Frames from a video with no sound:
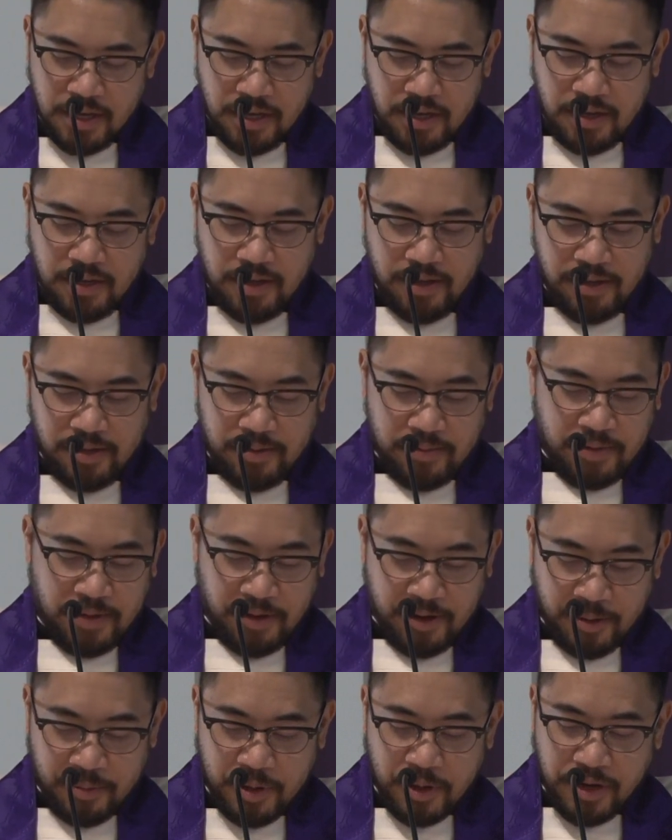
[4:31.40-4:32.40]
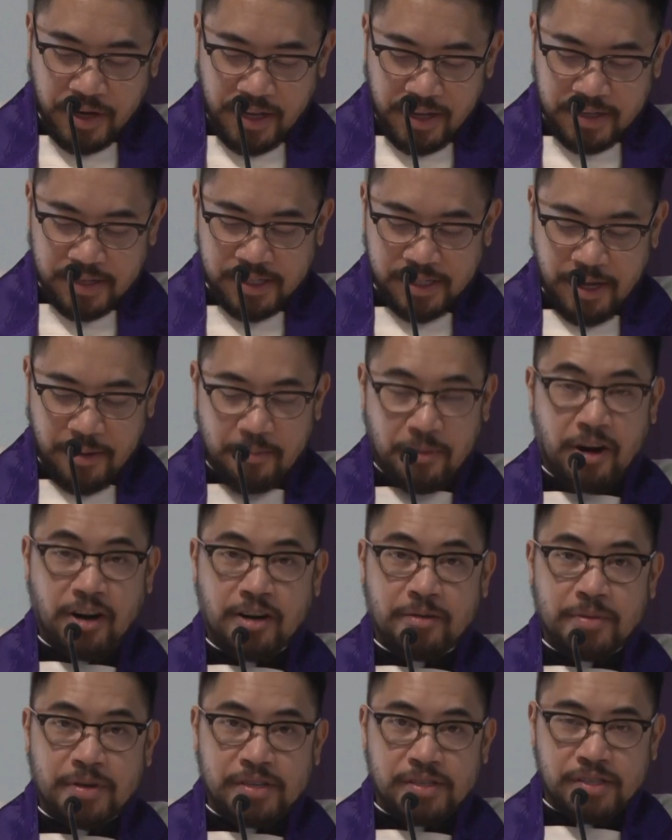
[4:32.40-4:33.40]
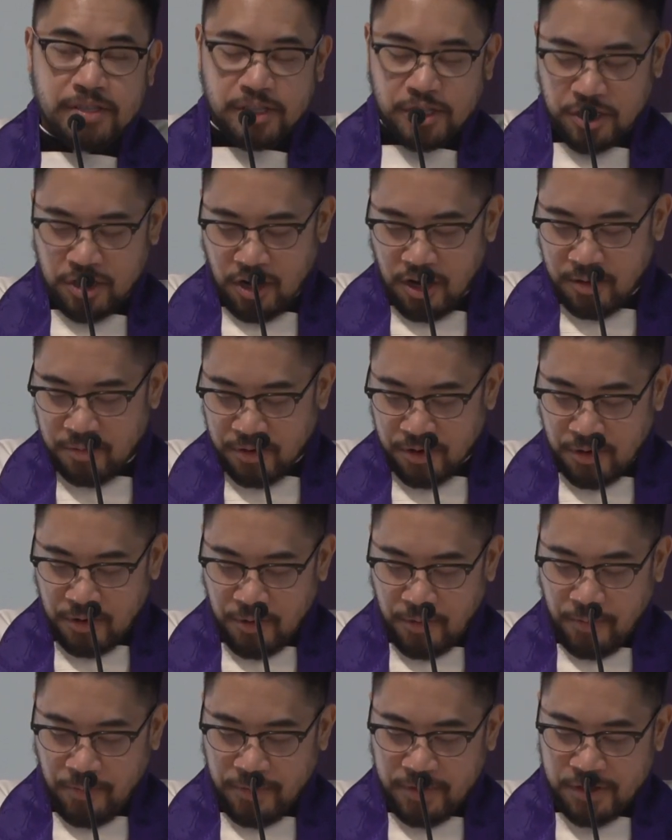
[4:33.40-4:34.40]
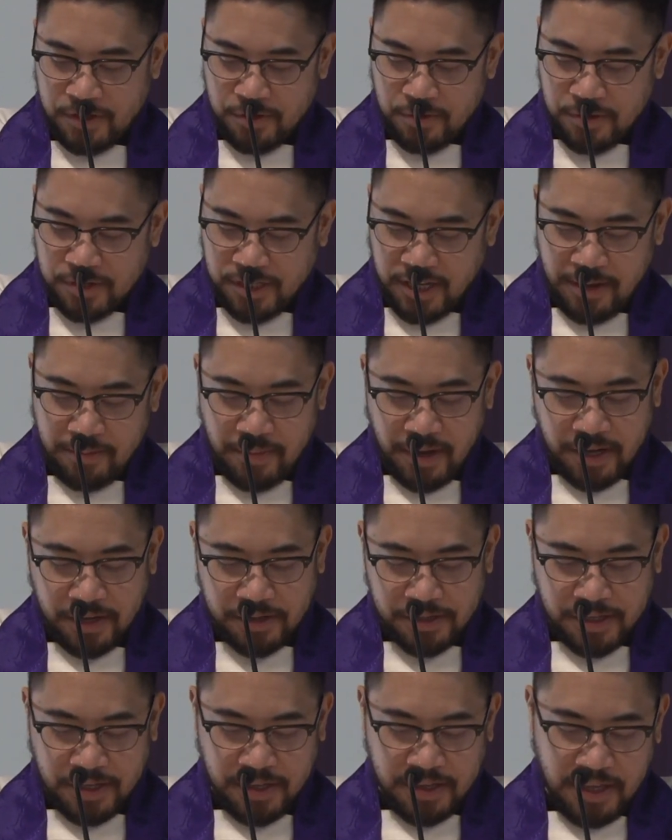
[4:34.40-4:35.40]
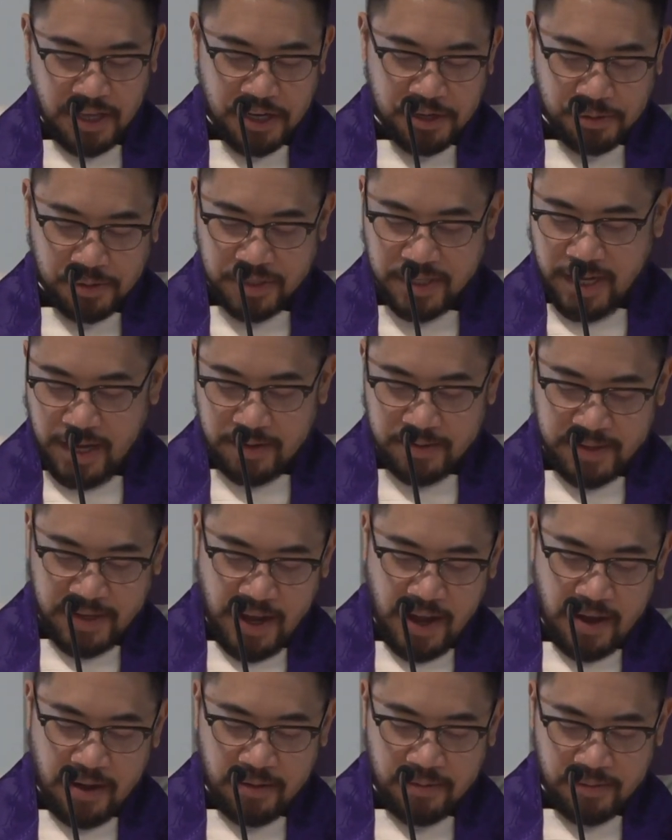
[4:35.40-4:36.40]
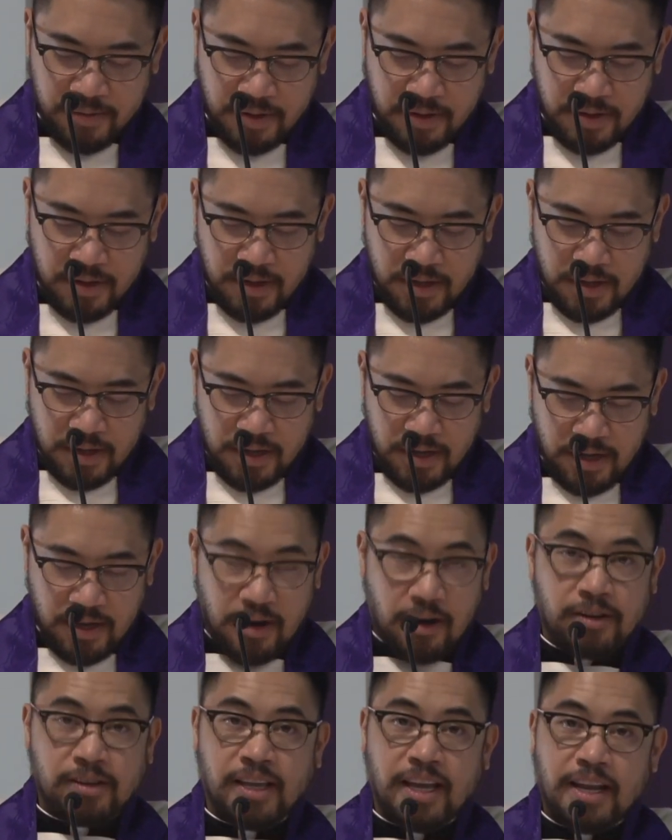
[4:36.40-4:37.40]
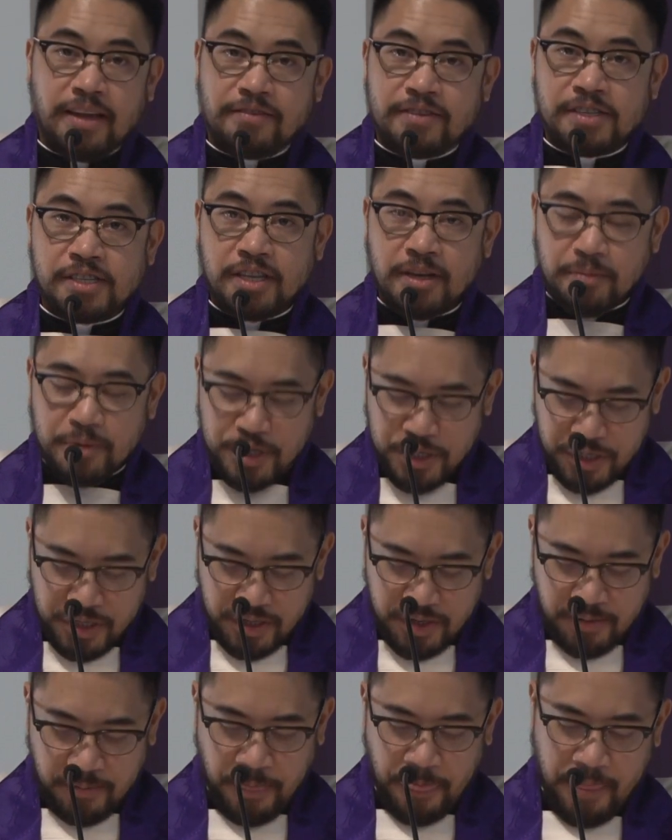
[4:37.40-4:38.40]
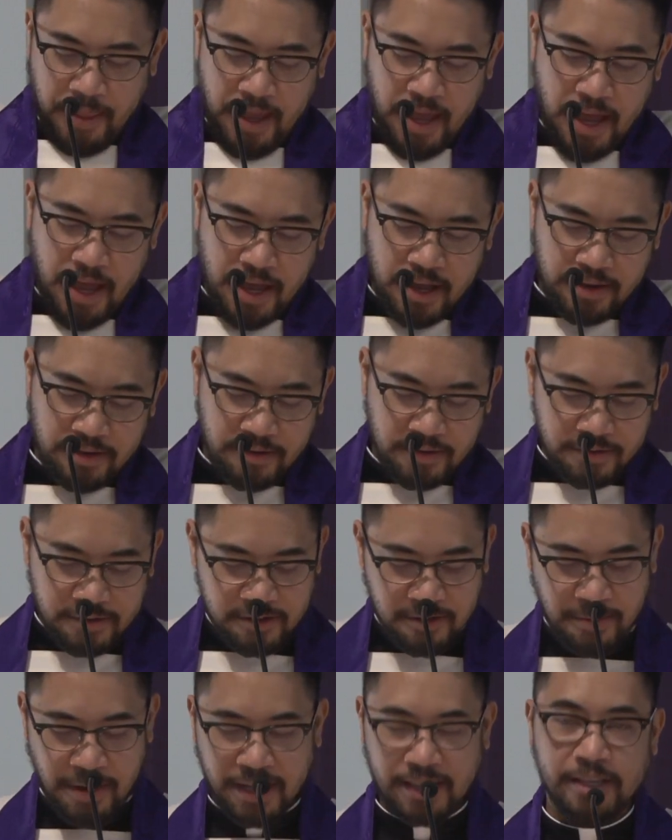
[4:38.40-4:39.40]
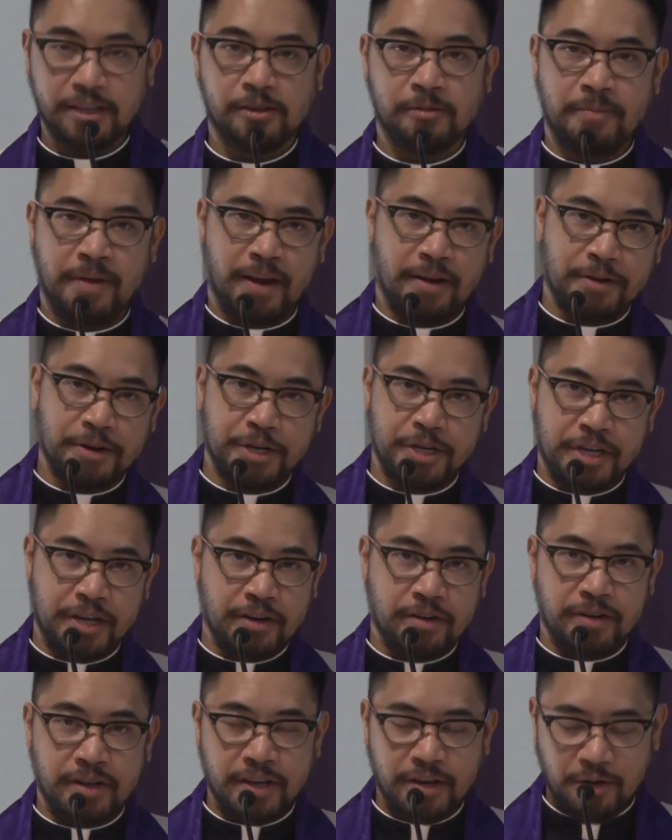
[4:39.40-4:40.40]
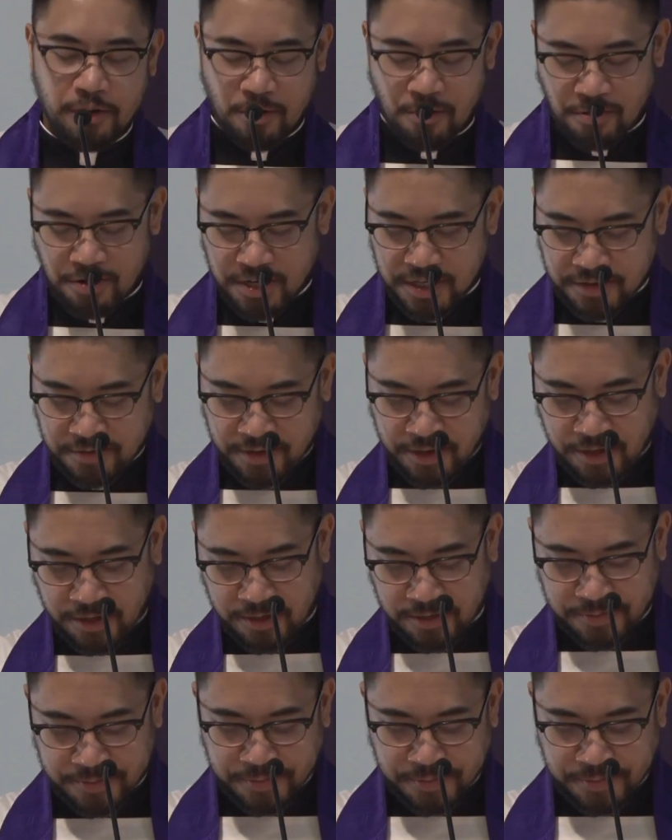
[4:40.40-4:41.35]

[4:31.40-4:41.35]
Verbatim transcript: the community in St. Barnabas in Scarborough, to St. Michael's Cathedral downtown, uh, Our Lady of Assumption, and to my little parish here in Orangeville.